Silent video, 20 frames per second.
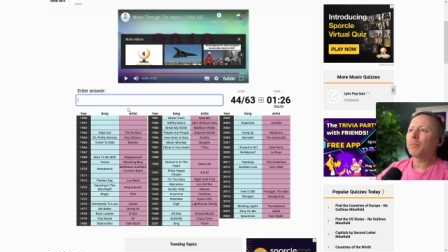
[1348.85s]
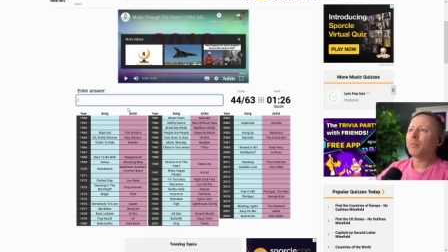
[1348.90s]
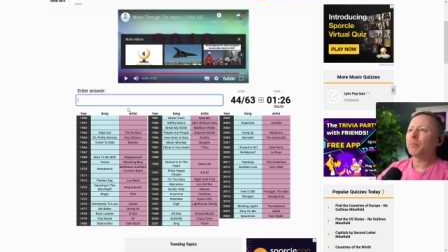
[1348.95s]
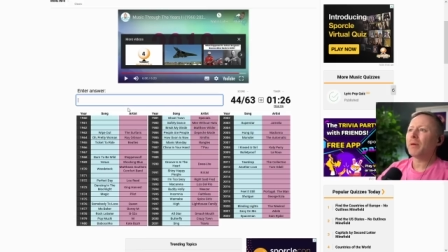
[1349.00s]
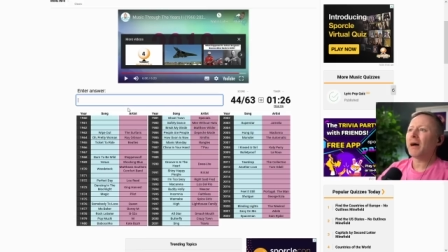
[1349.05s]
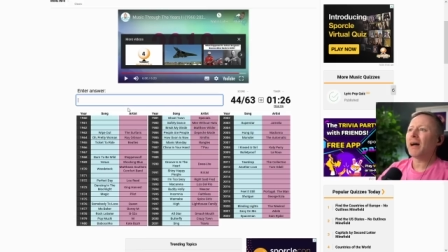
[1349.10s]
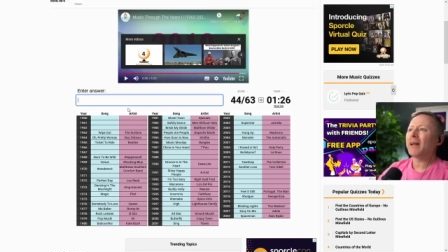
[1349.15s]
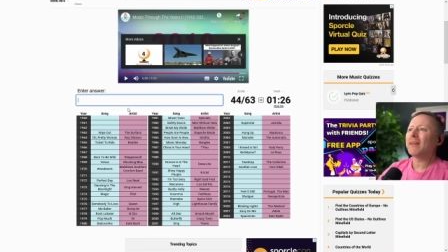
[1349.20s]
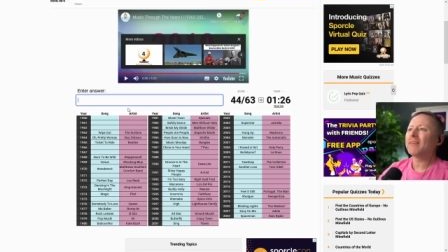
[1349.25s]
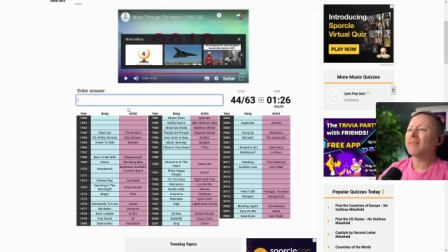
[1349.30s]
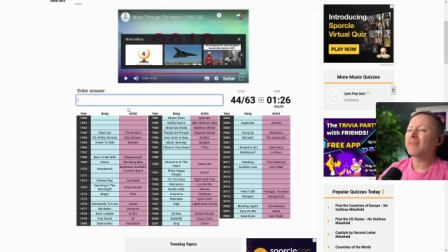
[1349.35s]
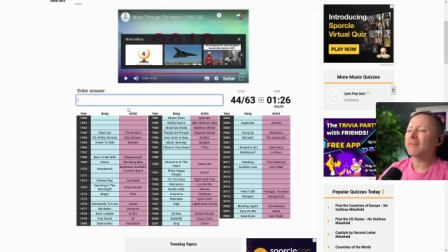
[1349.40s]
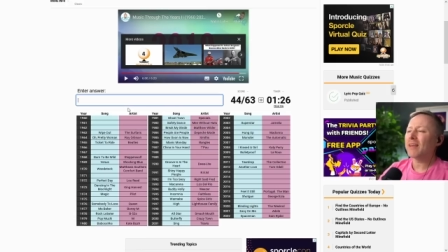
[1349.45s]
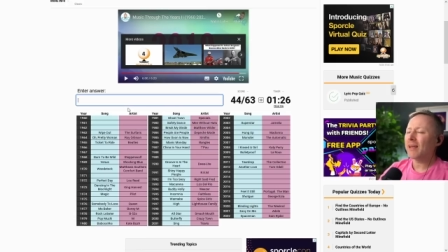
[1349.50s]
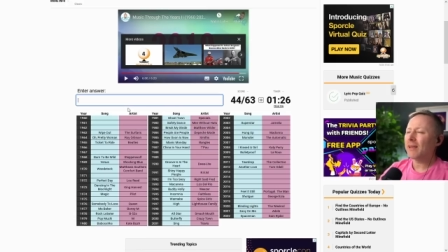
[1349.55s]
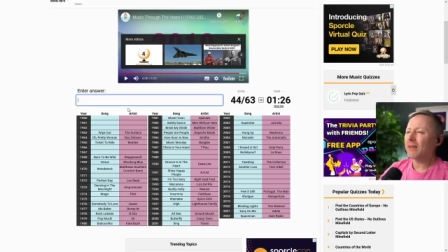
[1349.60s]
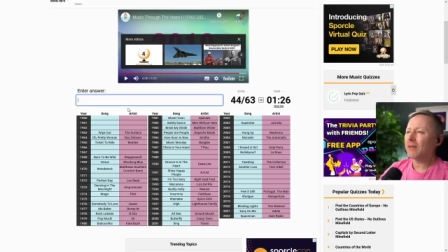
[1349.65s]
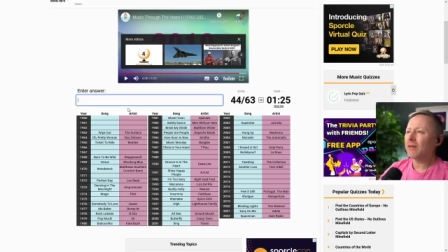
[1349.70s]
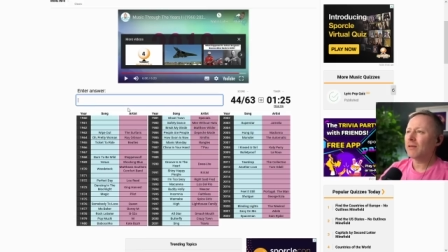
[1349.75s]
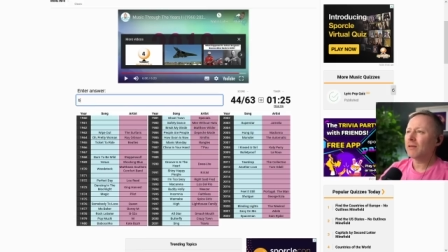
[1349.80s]
bad
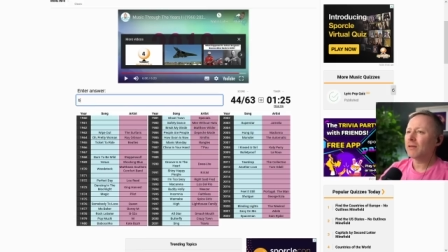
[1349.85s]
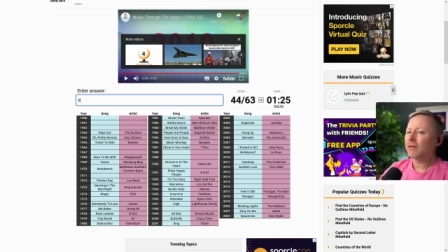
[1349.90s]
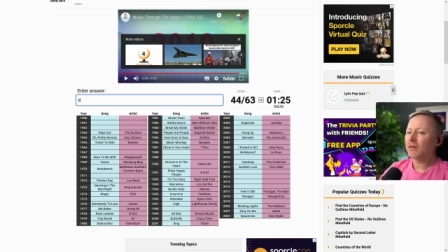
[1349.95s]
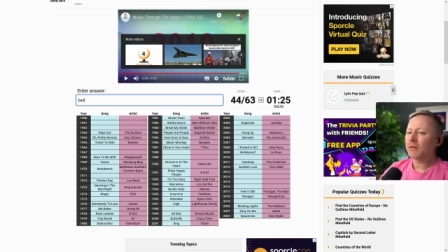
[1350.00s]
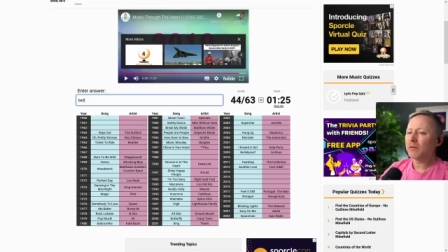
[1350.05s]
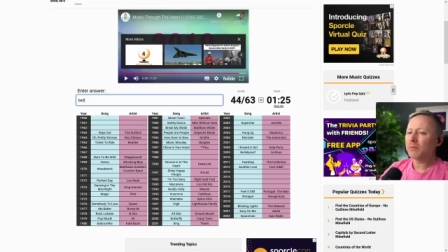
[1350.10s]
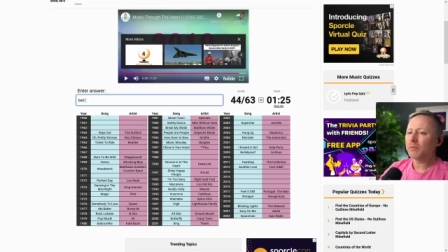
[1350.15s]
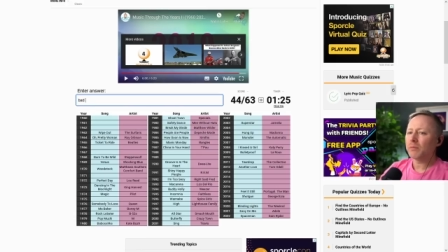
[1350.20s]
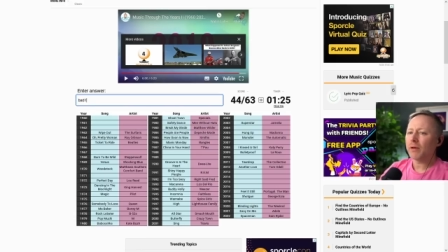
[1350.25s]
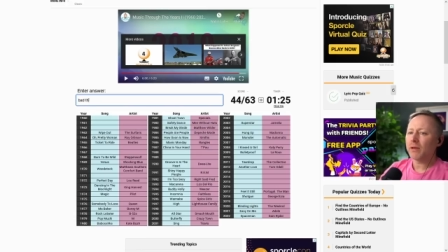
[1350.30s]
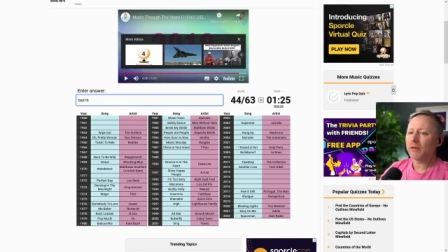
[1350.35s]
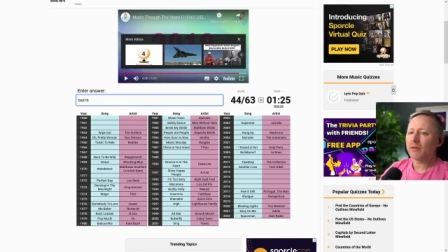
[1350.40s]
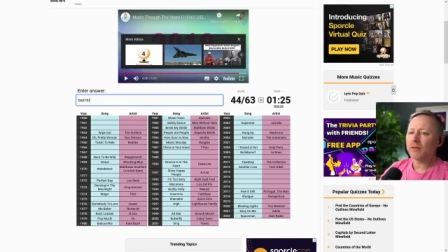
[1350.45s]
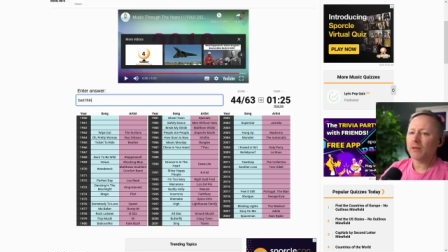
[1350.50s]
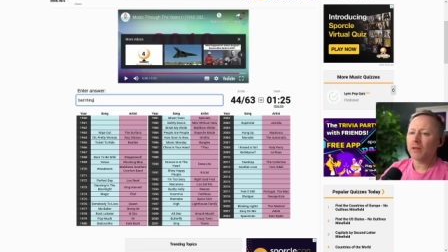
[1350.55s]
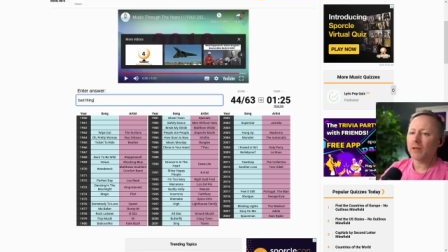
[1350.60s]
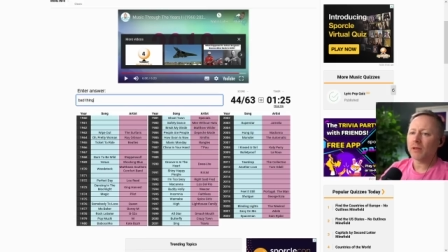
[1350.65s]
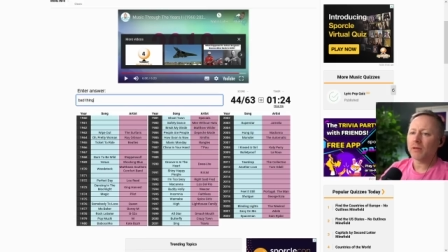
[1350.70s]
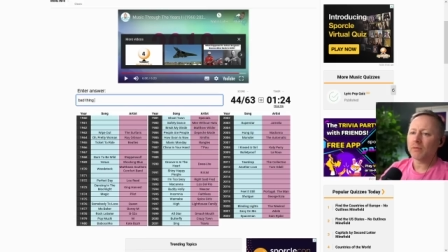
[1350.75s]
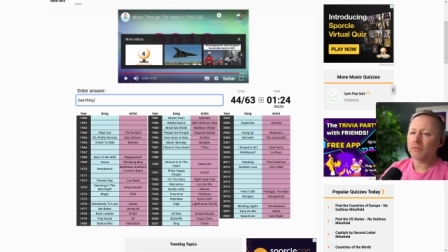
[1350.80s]
thing. Bad
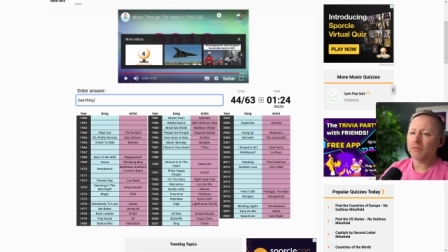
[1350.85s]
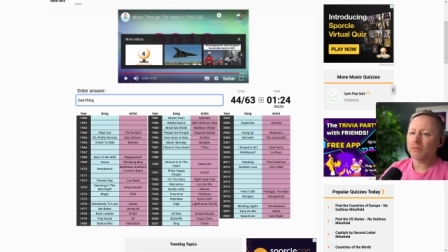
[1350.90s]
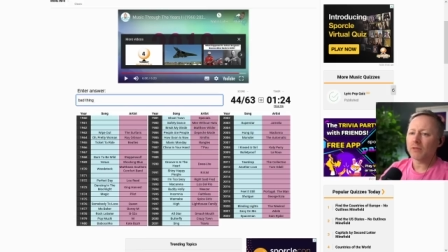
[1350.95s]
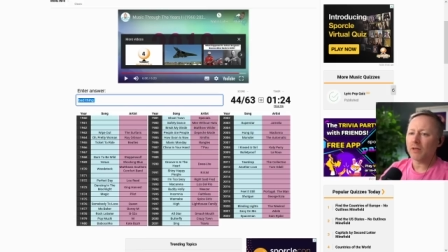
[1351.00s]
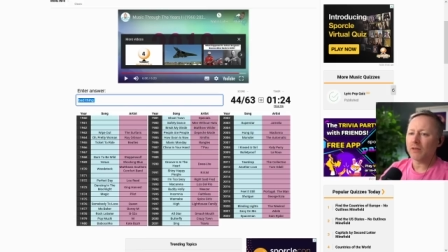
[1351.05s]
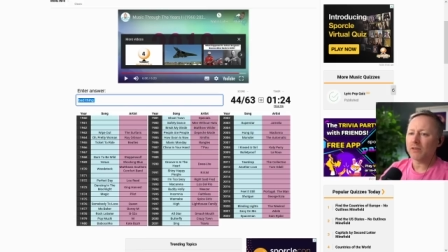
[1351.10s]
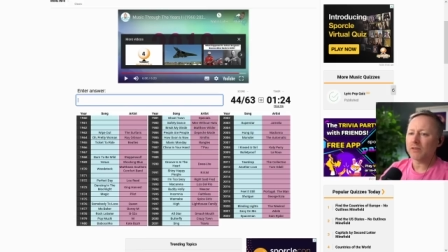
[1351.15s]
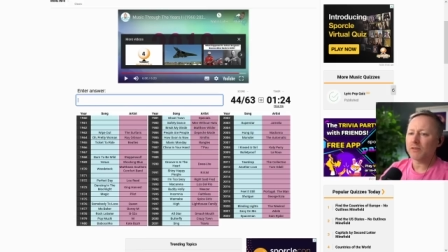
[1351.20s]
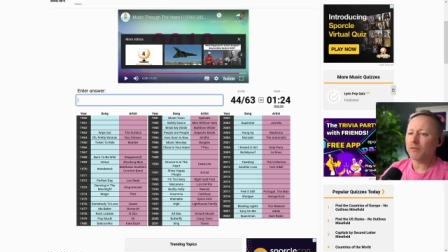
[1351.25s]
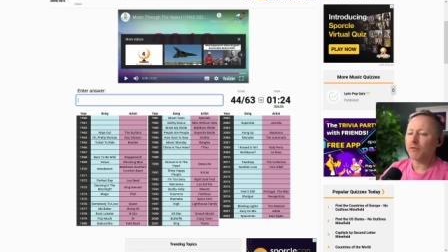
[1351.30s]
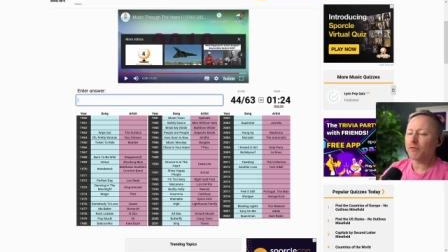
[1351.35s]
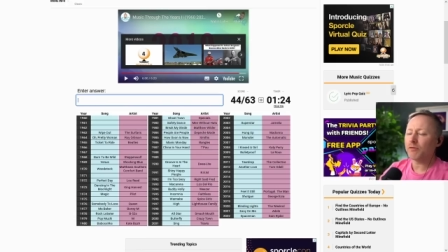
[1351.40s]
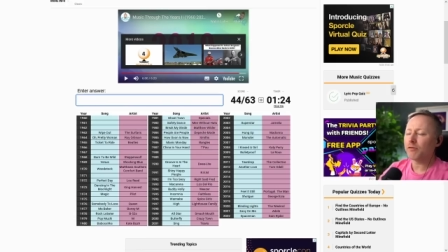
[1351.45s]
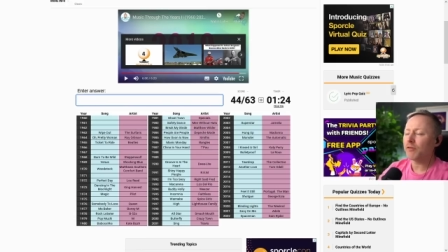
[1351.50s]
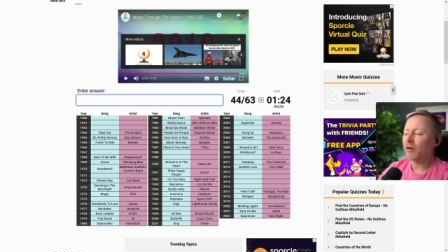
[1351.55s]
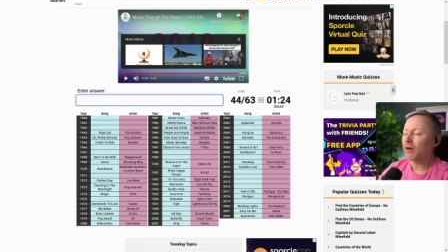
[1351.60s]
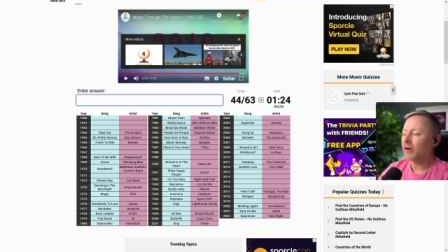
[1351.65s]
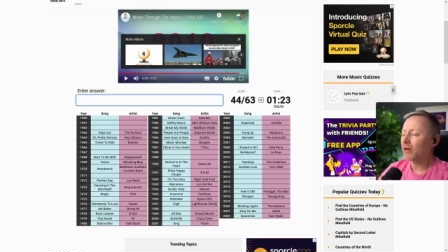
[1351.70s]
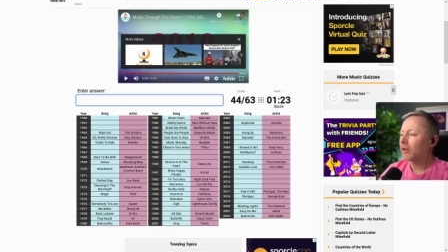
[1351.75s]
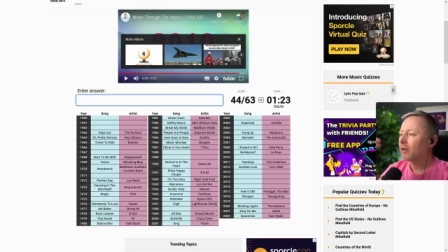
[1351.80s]
thing. No, it's a
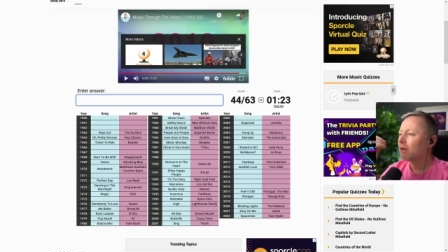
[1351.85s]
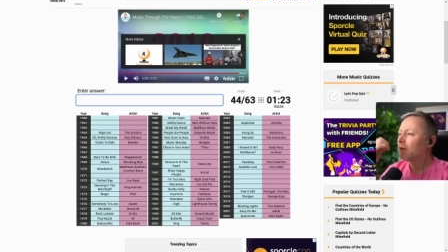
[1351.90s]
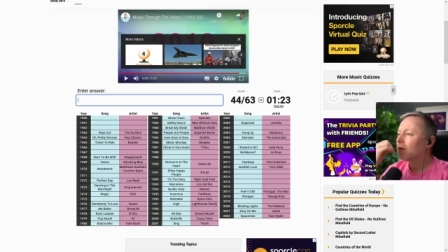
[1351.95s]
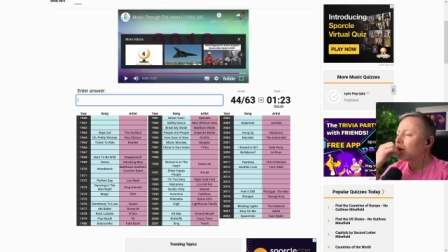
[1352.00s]
fuck.